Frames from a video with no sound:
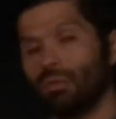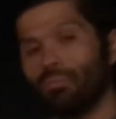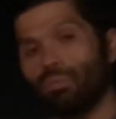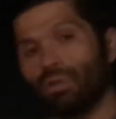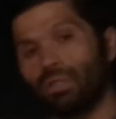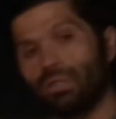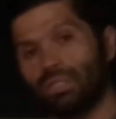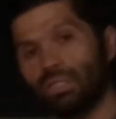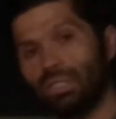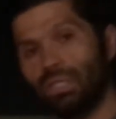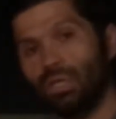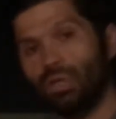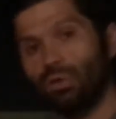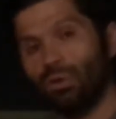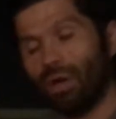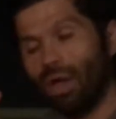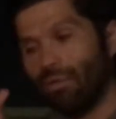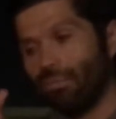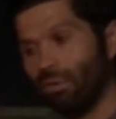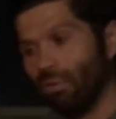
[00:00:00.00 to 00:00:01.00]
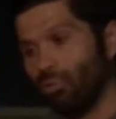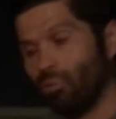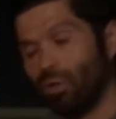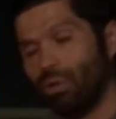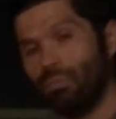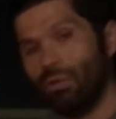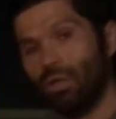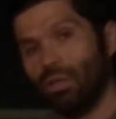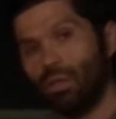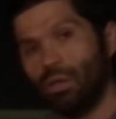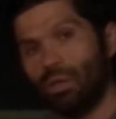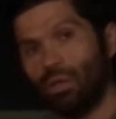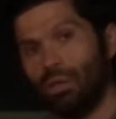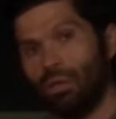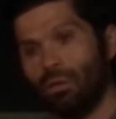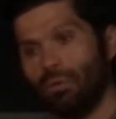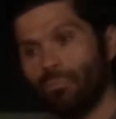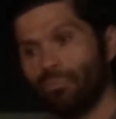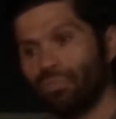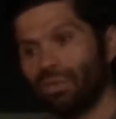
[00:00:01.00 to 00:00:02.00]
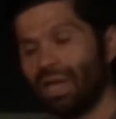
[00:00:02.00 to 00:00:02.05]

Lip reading: But still, I have a 3-month goal,